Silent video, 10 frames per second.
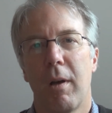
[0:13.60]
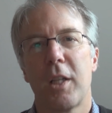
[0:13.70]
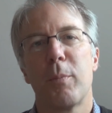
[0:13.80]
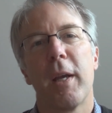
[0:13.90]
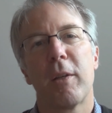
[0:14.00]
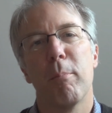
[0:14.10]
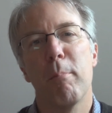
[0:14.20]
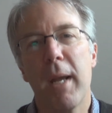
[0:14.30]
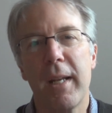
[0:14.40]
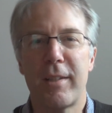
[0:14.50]
I expect
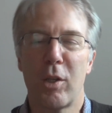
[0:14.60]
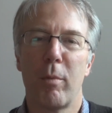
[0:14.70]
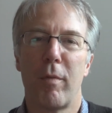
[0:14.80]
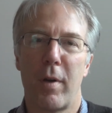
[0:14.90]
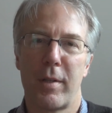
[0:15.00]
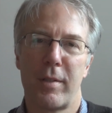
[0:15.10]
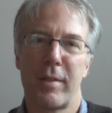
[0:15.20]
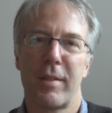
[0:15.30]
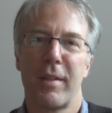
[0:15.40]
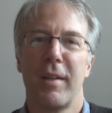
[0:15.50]
many
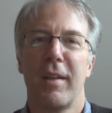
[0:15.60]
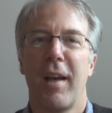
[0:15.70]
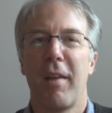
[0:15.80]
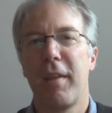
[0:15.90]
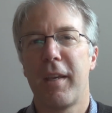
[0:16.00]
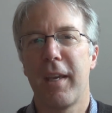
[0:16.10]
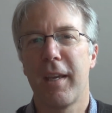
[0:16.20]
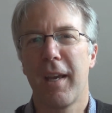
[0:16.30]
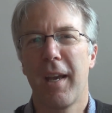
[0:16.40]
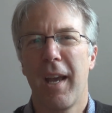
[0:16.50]
supervisors are
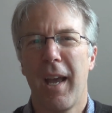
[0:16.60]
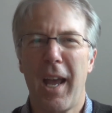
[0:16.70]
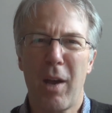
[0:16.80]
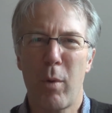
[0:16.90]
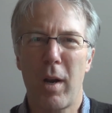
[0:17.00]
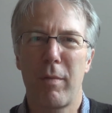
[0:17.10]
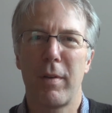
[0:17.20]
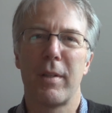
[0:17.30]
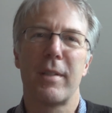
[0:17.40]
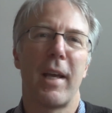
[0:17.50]
thinking, how
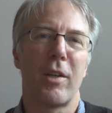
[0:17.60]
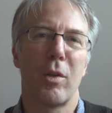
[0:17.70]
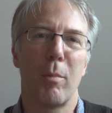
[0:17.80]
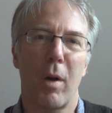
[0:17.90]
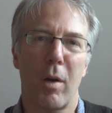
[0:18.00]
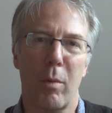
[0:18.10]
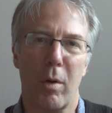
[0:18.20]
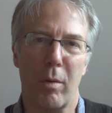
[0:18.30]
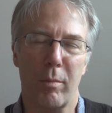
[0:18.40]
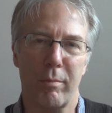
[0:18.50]
relevant is that to my
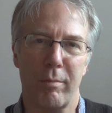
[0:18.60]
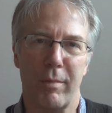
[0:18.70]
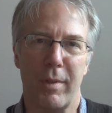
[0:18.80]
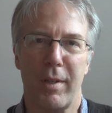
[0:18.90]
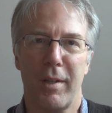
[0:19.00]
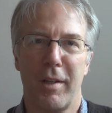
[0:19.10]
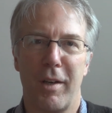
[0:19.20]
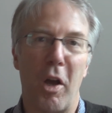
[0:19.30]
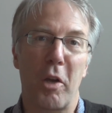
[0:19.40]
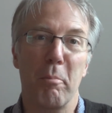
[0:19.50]
role?
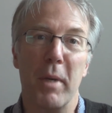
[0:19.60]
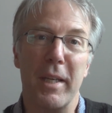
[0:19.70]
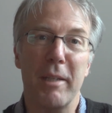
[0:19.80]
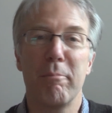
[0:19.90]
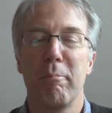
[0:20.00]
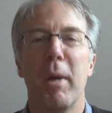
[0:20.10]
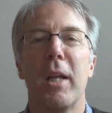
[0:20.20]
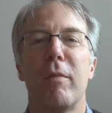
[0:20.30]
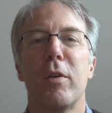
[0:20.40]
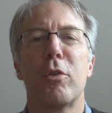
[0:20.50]
Like me,
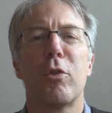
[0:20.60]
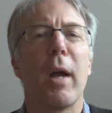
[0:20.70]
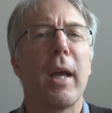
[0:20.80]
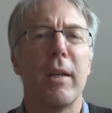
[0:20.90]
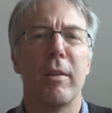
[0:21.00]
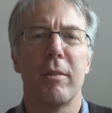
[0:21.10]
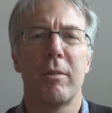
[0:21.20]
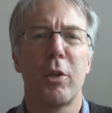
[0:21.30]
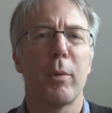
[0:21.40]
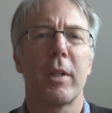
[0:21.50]
many of you trained
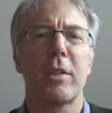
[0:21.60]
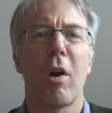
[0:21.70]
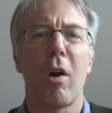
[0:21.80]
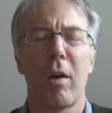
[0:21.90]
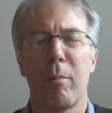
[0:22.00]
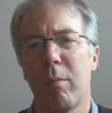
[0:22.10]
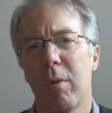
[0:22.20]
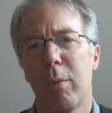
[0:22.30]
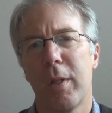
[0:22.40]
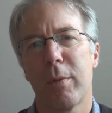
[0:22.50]
during a time
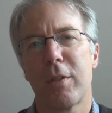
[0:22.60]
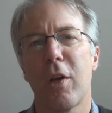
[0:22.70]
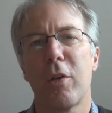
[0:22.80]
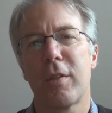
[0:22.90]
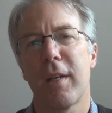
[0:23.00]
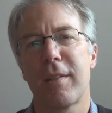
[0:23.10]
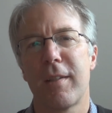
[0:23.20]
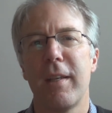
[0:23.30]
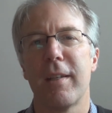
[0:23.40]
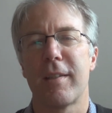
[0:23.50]
when there was no such
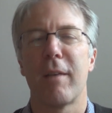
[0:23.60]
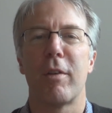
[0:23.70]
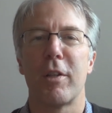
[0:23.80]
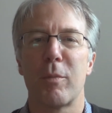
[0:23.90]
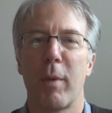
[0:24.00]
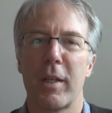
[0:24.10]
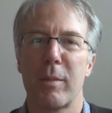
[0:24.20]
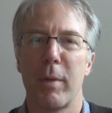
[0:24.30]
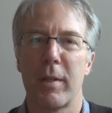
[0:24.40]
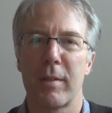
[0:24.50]
thing as
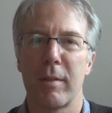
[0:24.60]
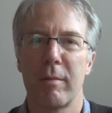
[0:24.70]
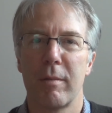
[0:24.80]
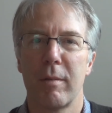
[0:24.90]
evidence-based medicine.